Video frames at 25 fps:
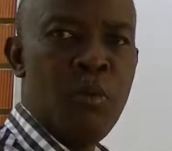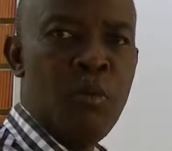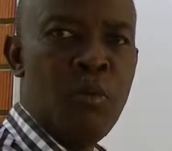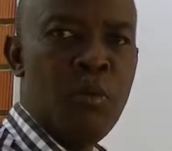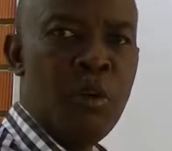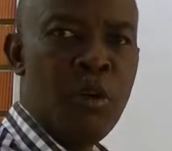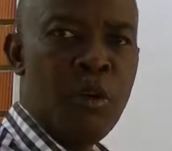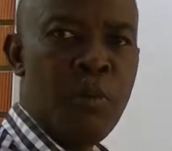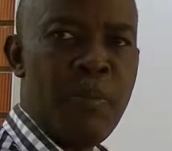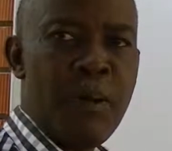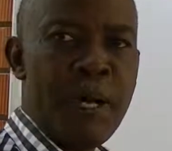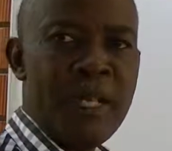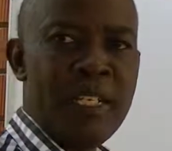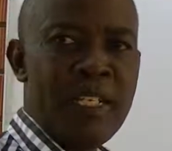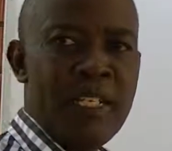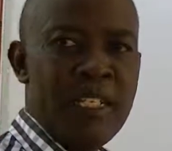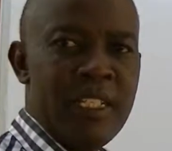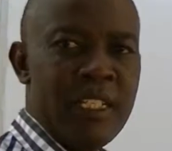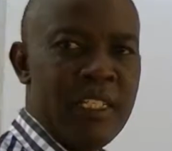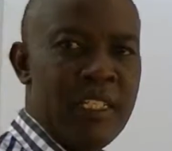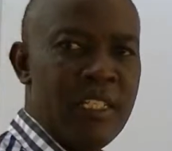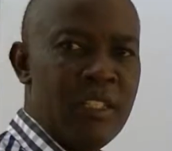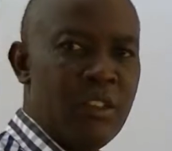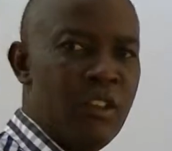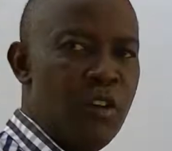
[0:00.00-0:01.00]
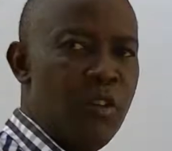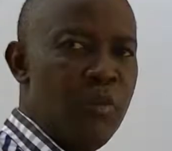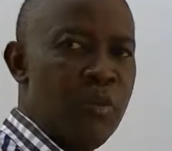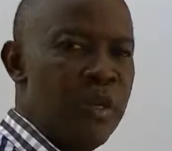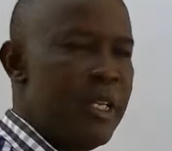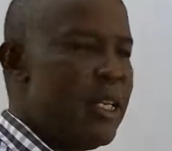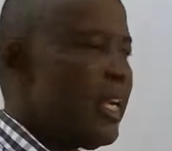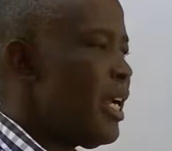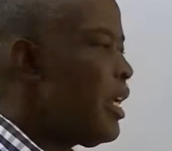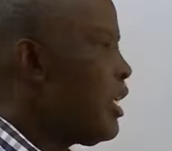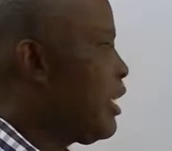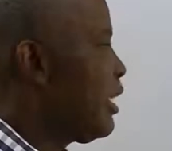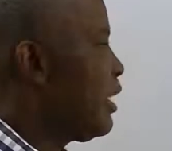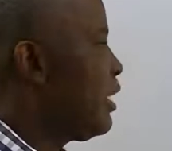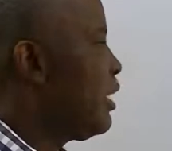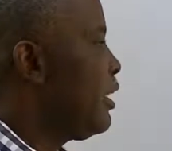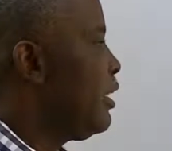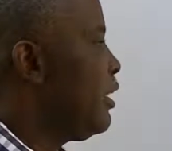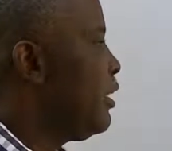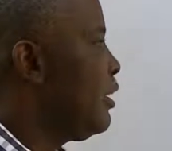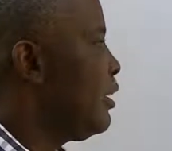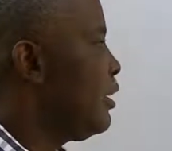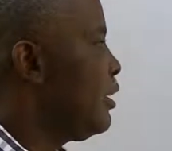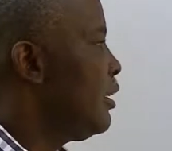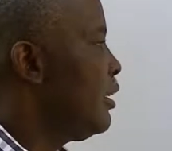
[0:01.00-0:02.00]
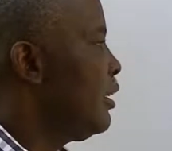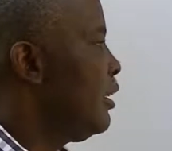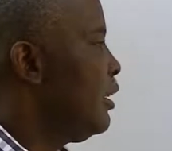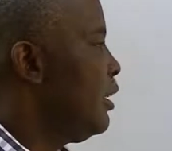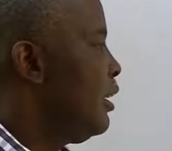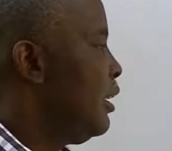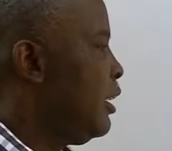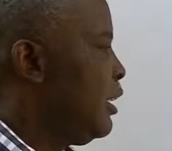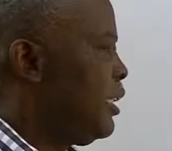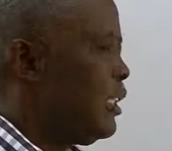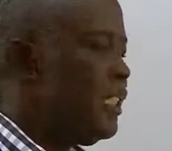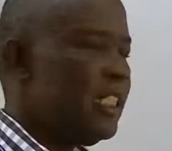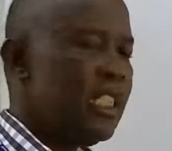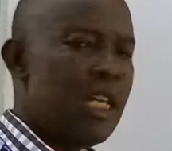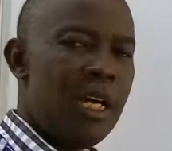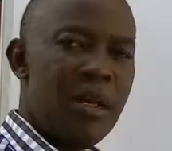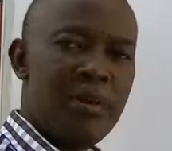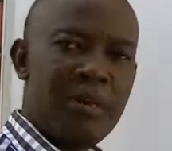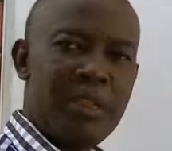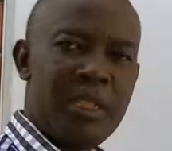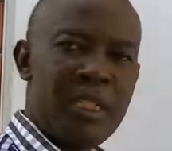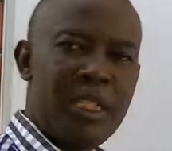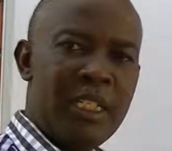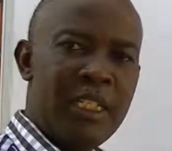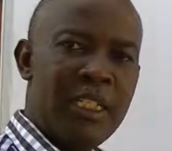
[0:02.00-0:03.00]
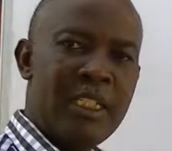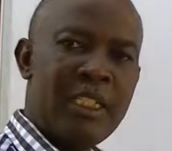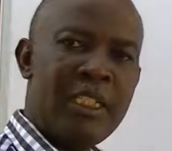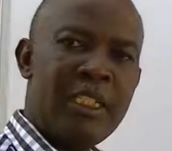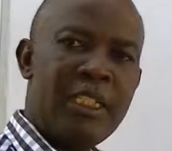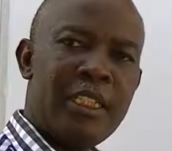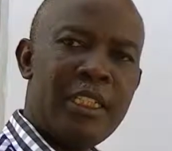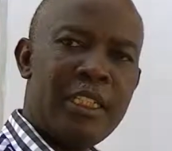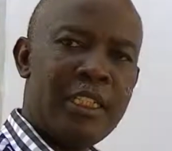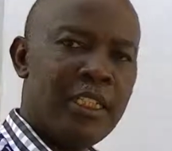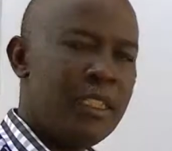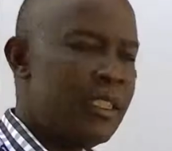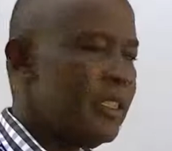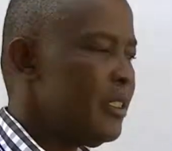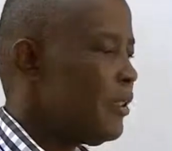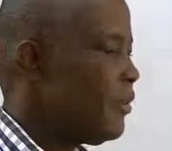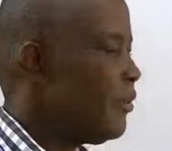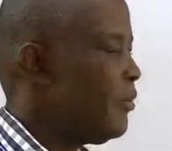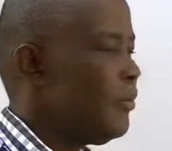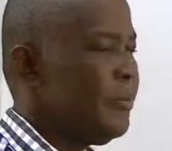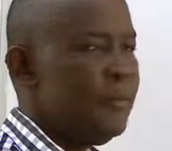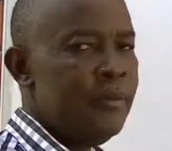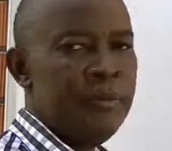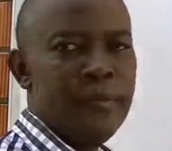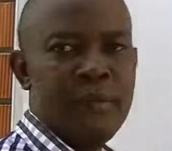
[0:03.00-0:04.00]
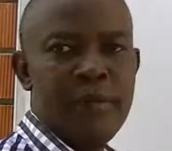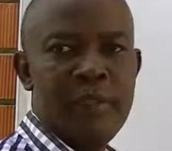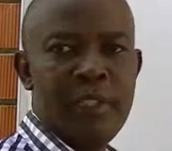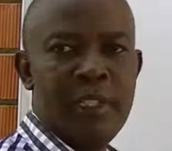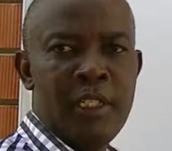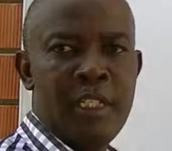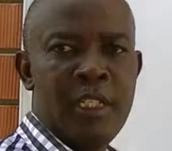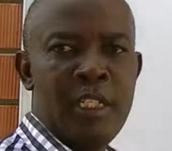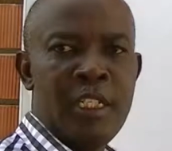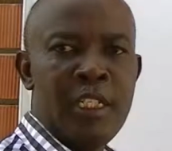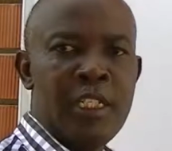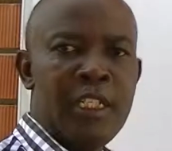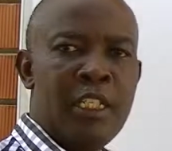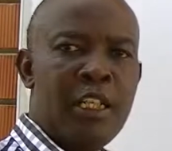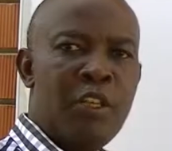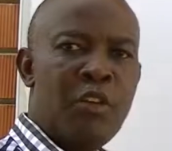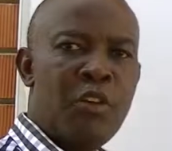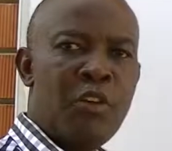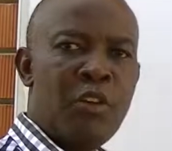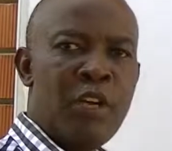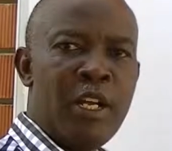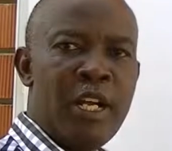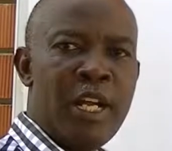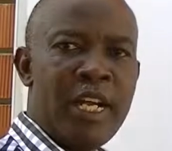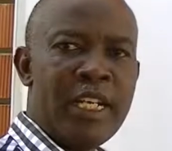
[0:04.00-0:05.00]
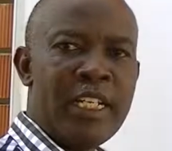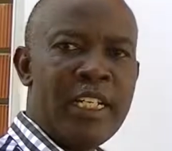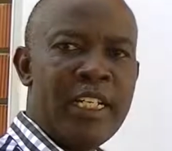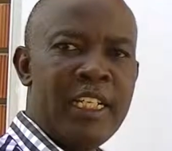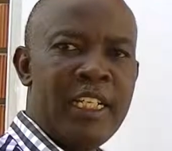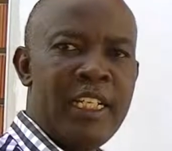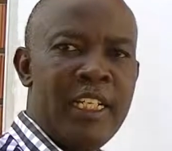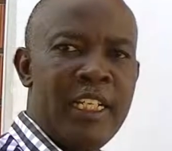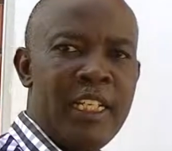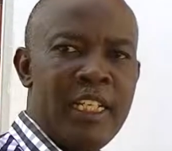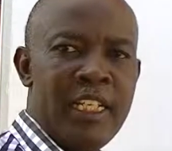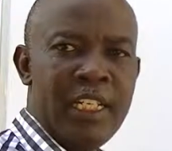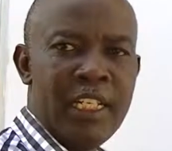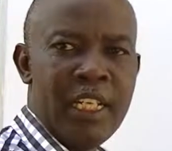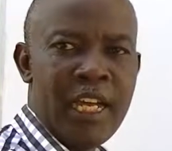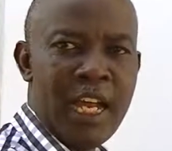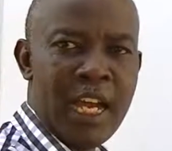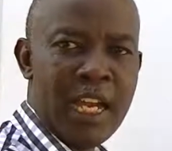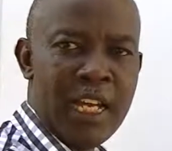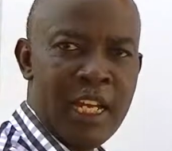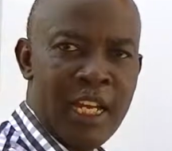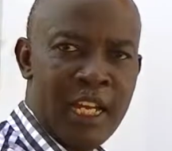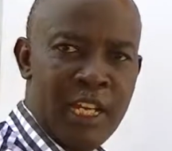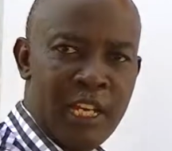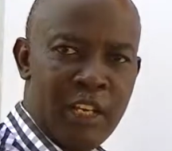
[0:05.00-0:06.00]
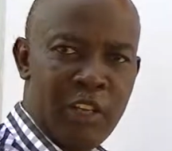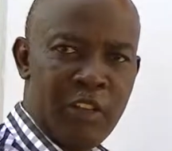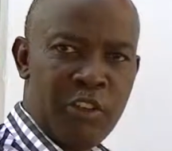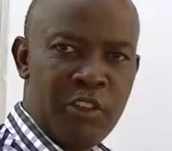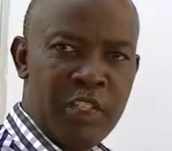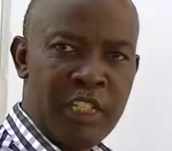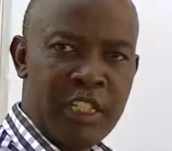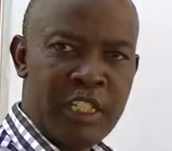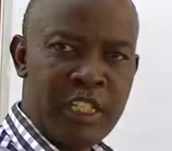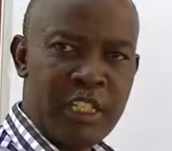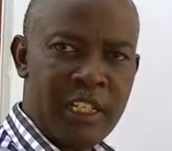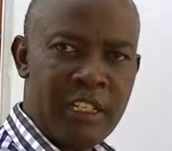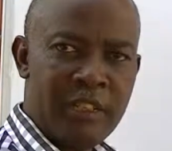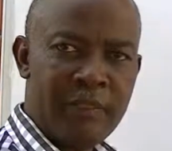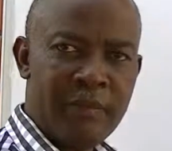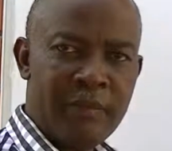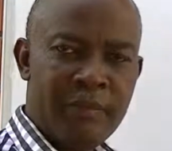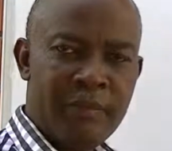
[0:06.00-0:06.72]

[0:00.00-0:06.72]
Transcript: Properties of metallic substances. They conduct heat and electricity